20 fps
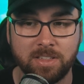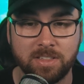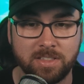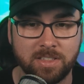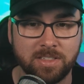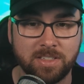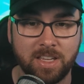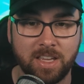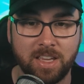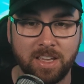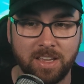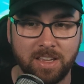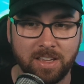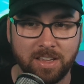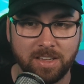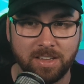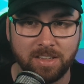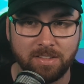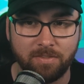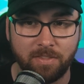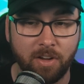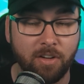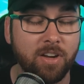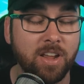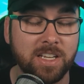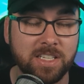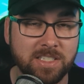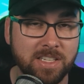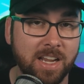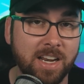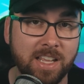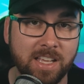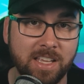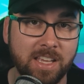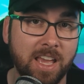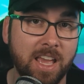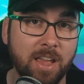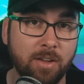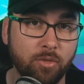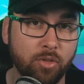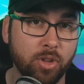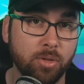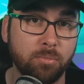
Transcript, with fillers: This is a very exciting game for